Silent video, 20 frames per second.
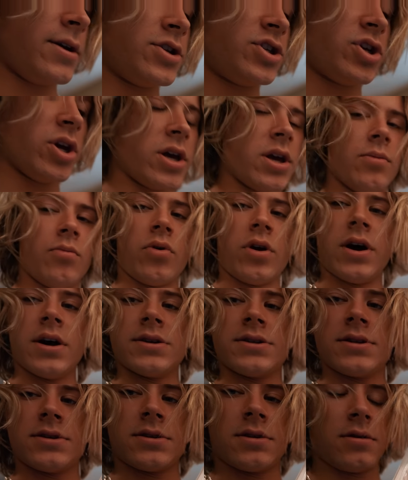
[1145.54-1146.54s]
chicken
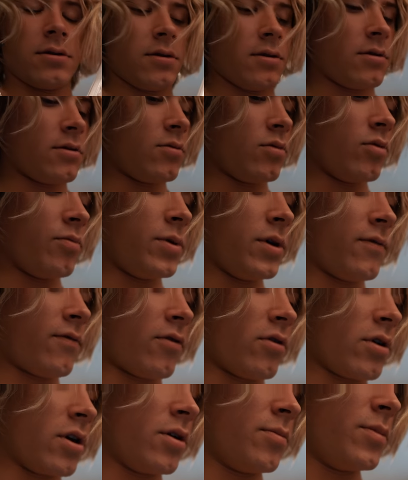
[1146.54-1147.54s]
breast will be
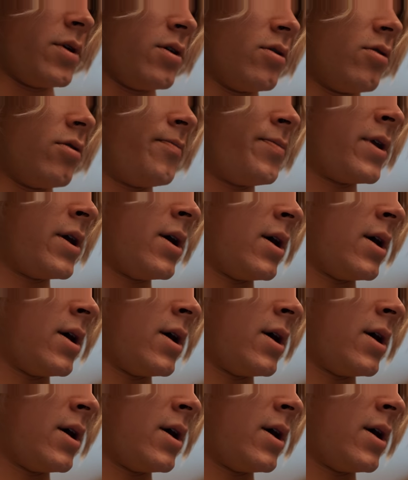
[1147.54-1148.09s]
for a good meal.